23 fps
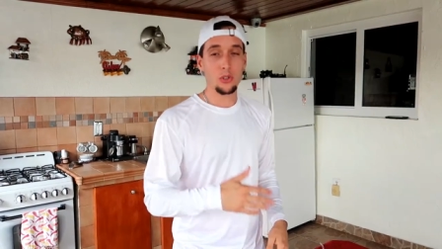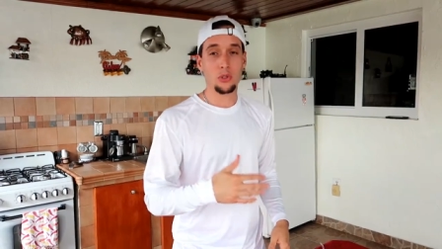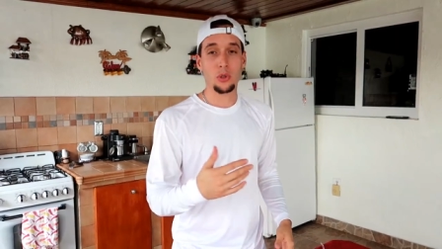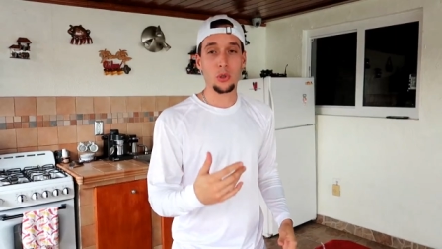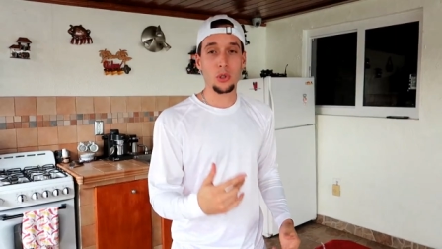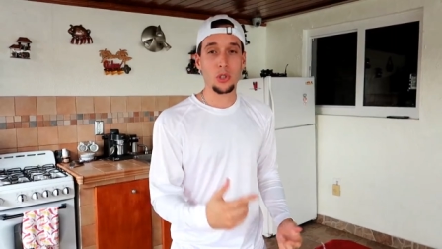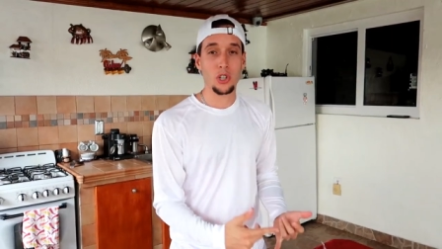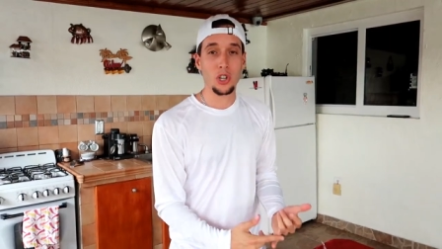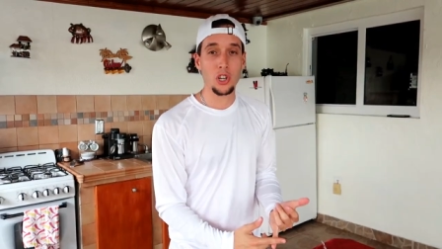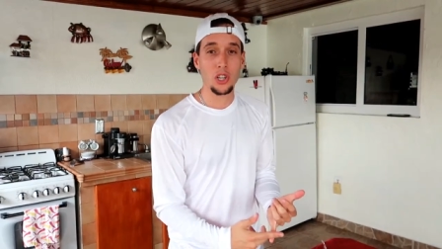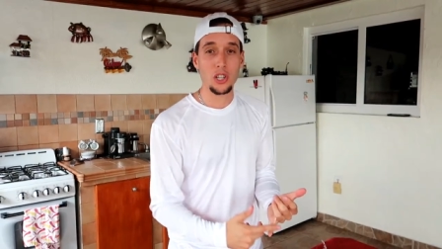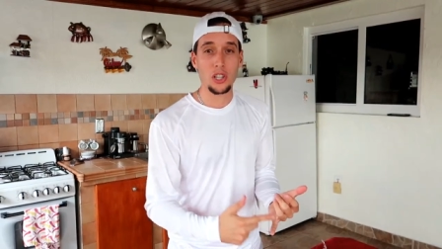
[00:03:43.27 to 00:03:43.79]

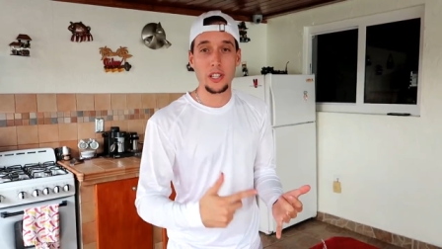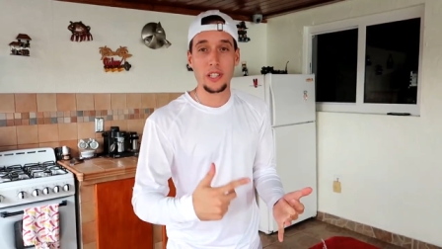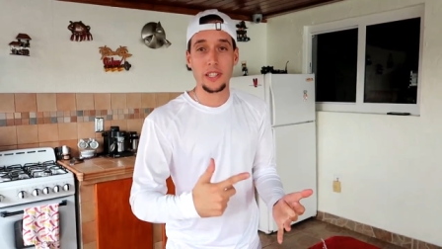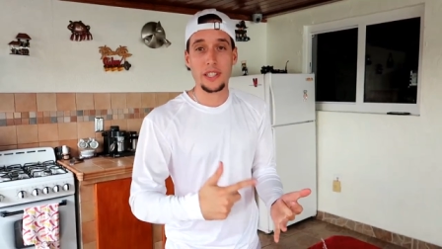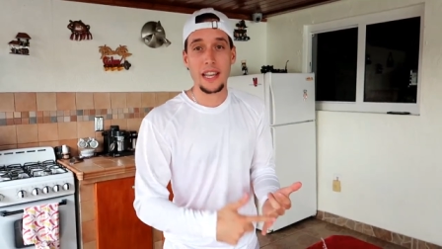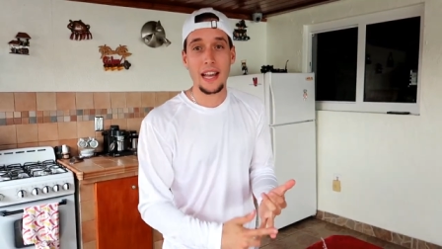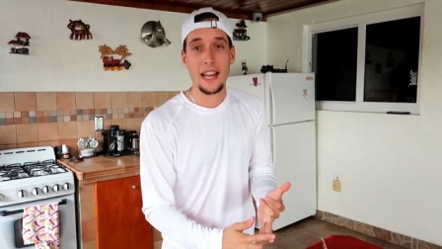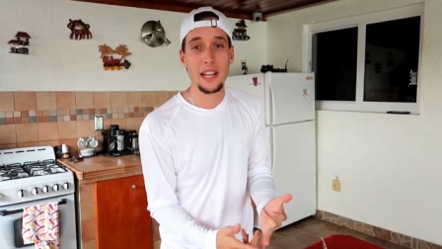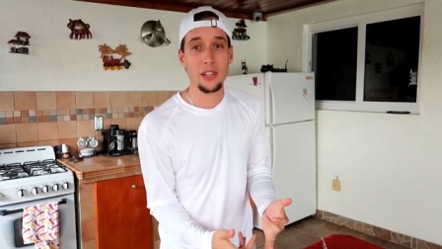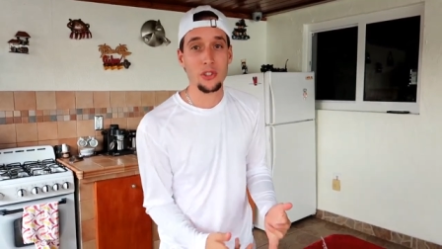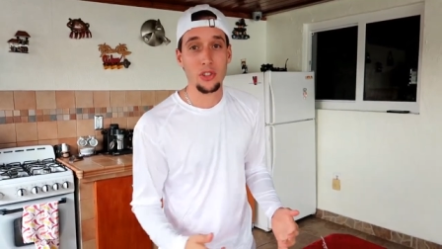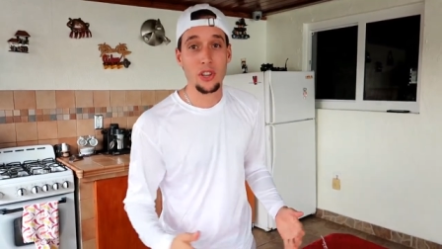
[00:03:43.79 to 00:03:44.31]
to cook,
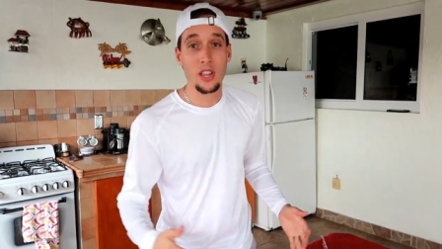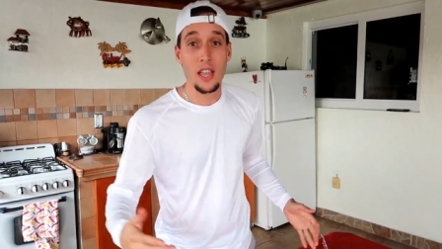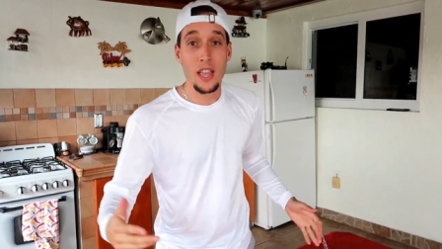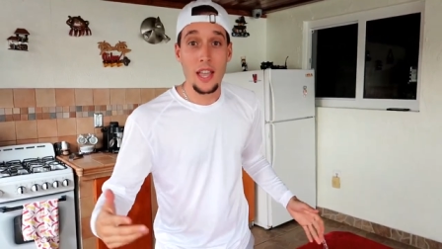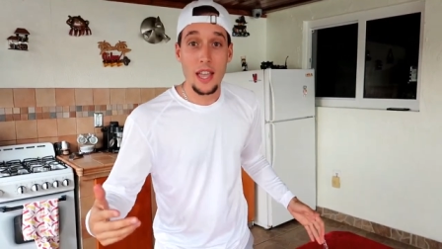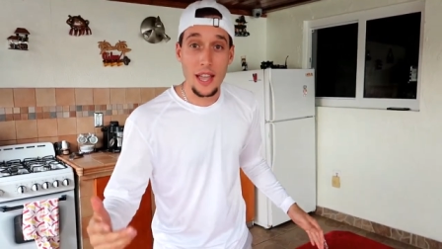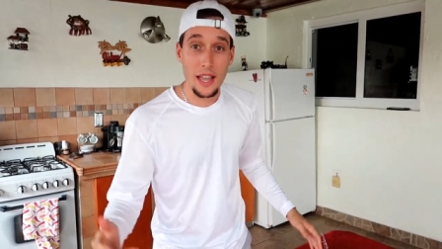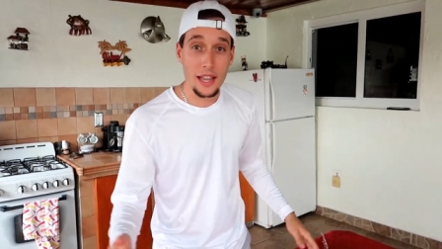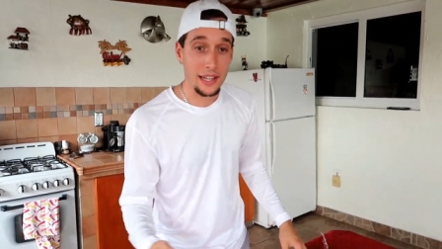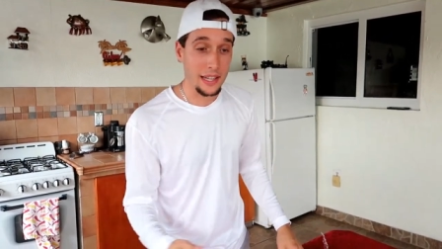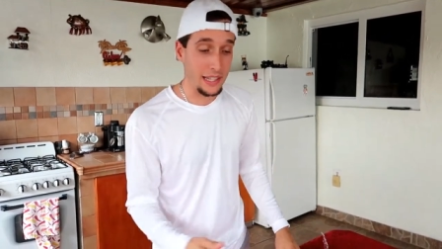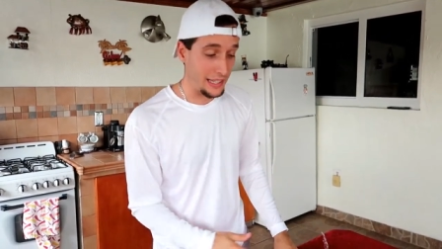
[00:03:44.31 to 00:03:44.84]
catch,
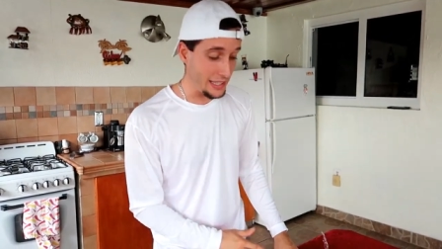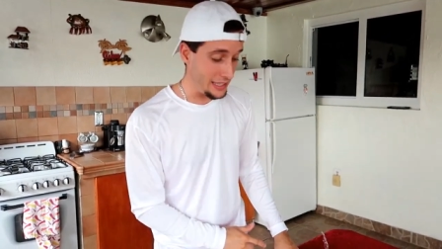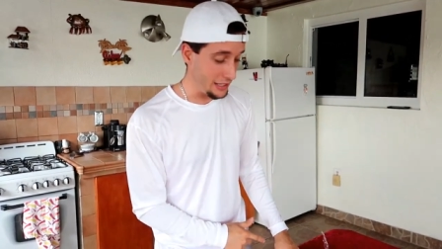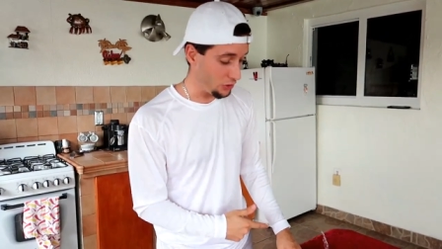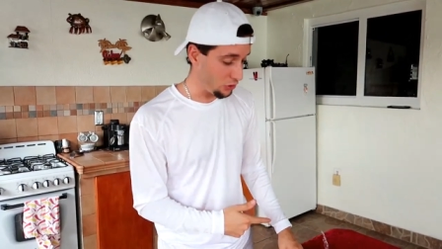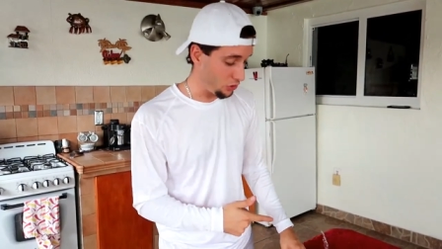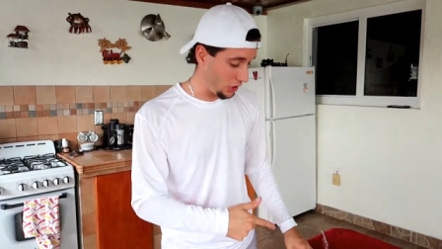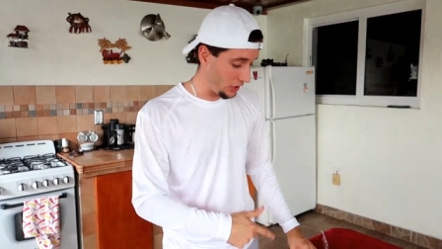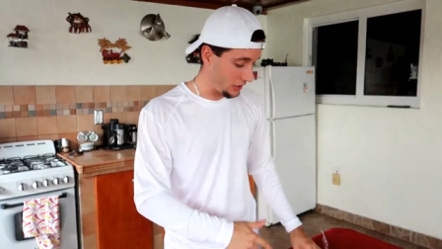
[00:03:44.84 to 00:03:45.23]
and clean.